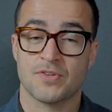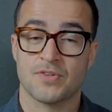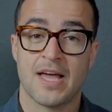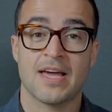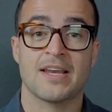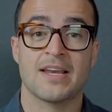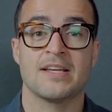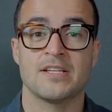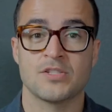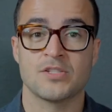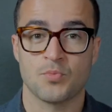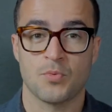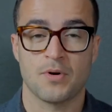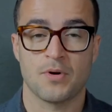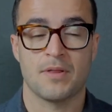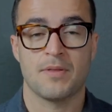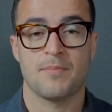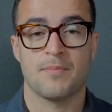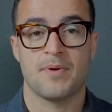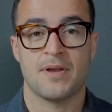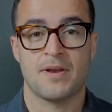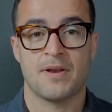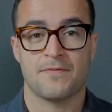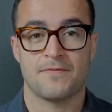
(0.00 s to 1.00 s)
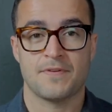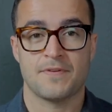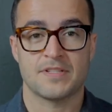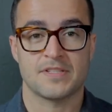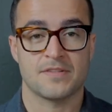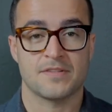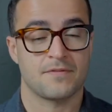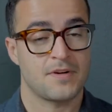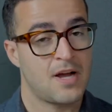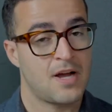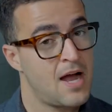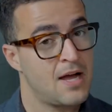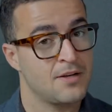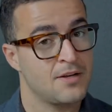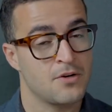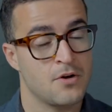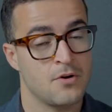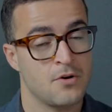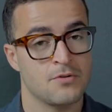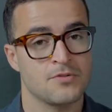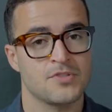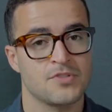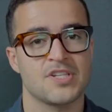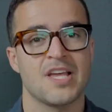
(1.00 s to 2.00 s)
that is one of the benefits of
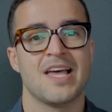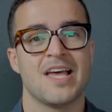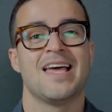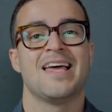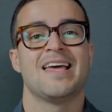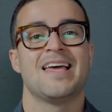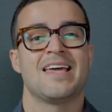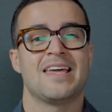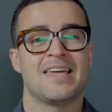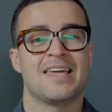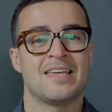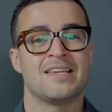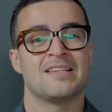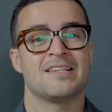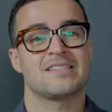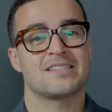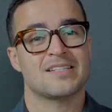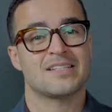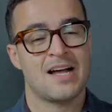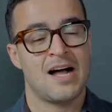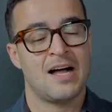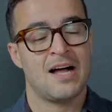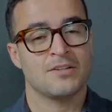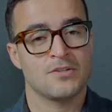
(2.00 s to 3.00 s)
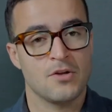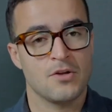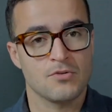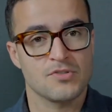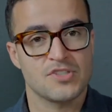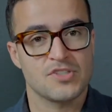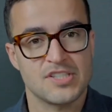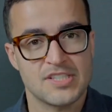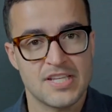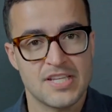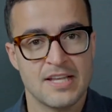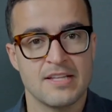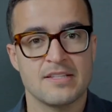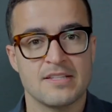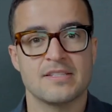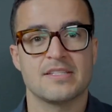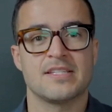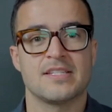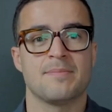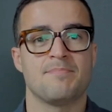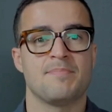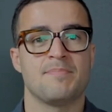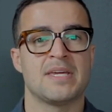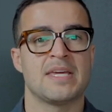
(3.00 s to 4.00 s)
condos is condos tend
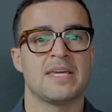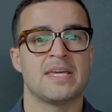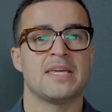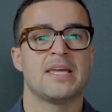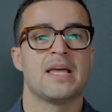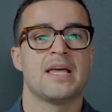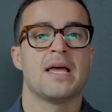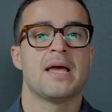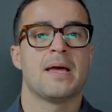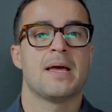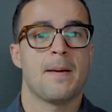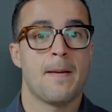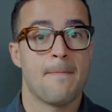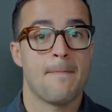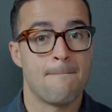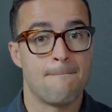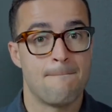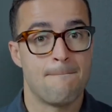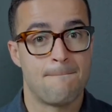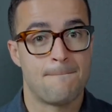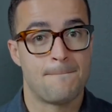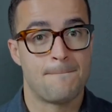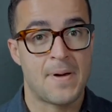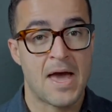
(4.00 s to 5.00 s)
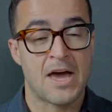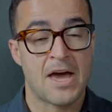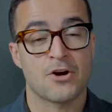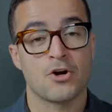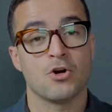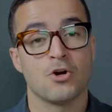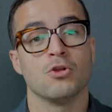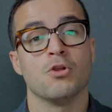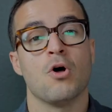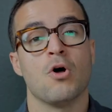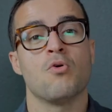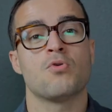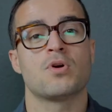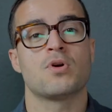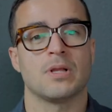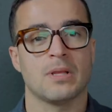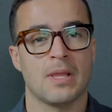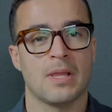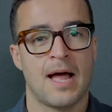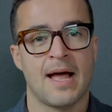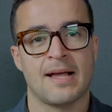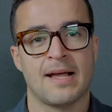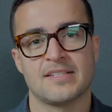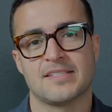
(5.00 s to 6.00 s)
to be better
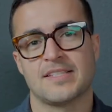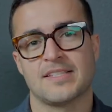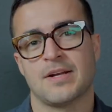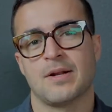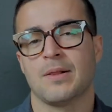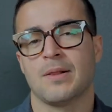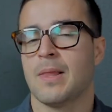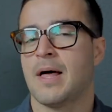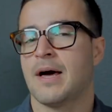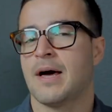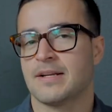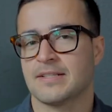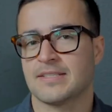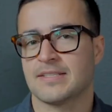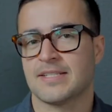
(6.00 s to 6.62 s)
localized than a lot of